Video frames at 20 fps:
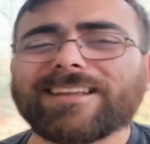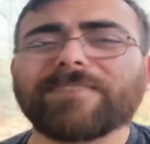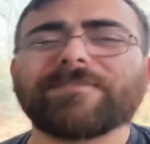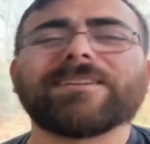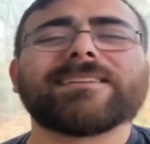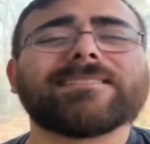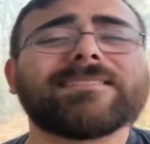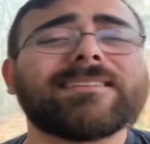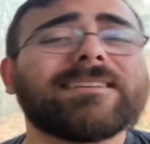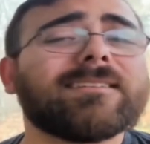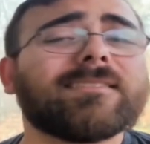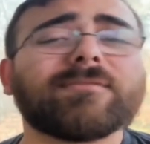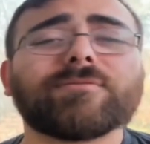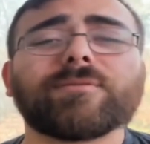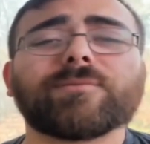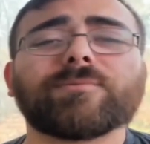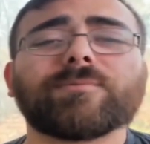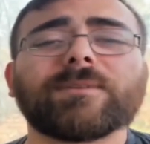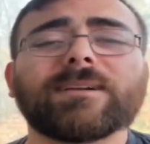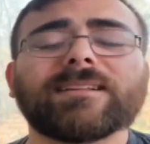If it deals
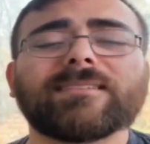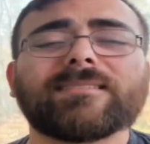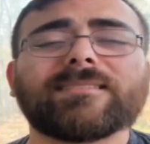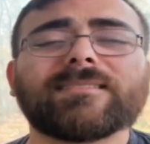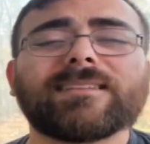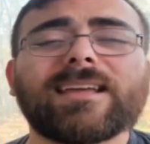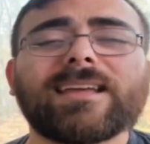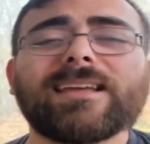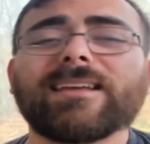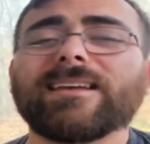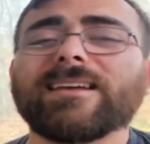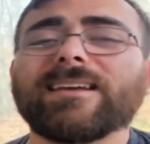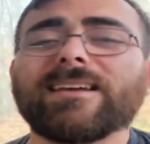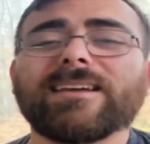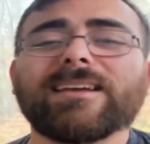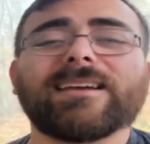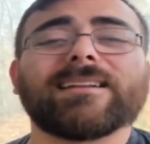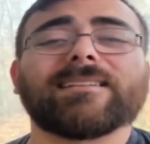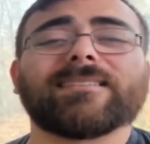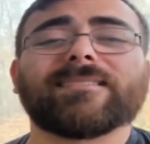with real estate
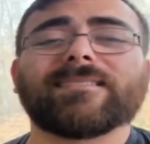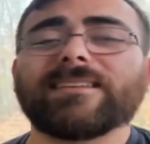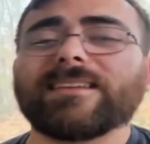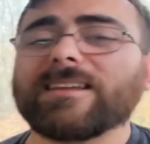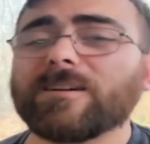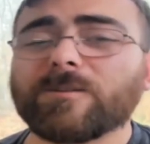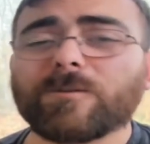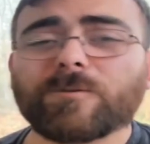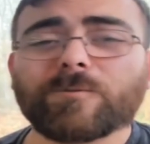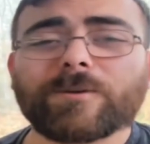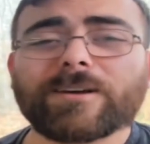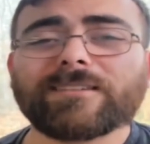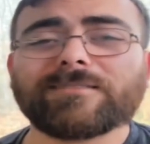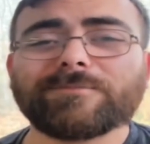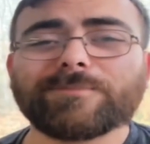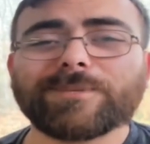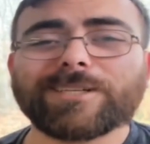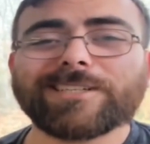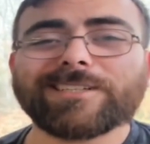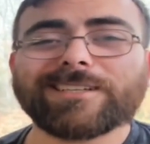and it's here in West
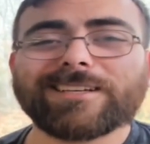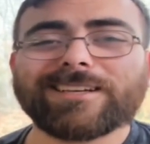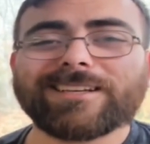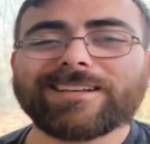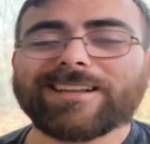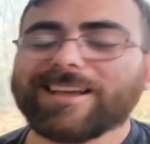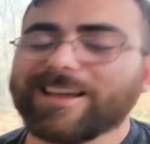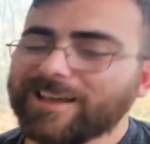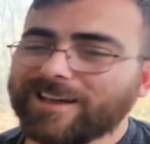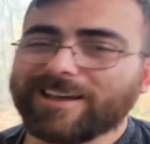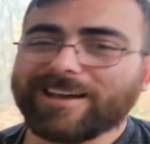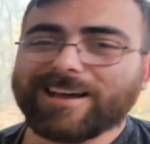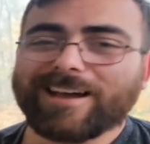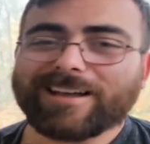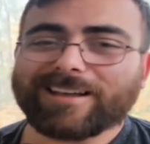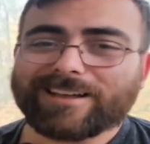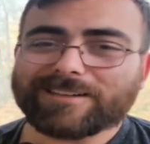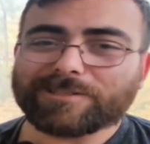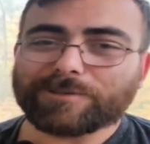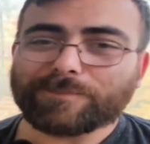Michigan,
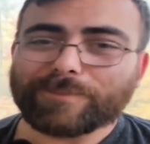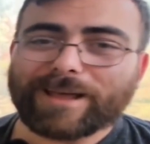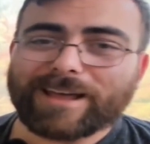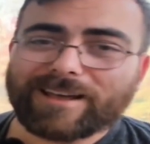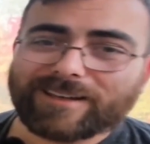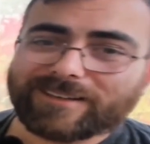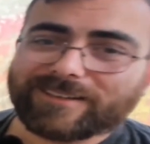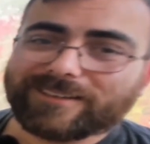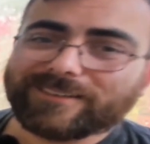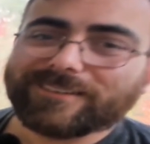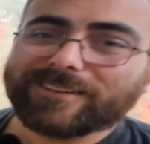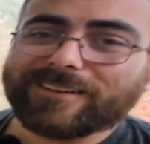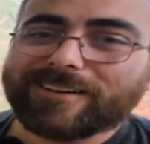I got your back.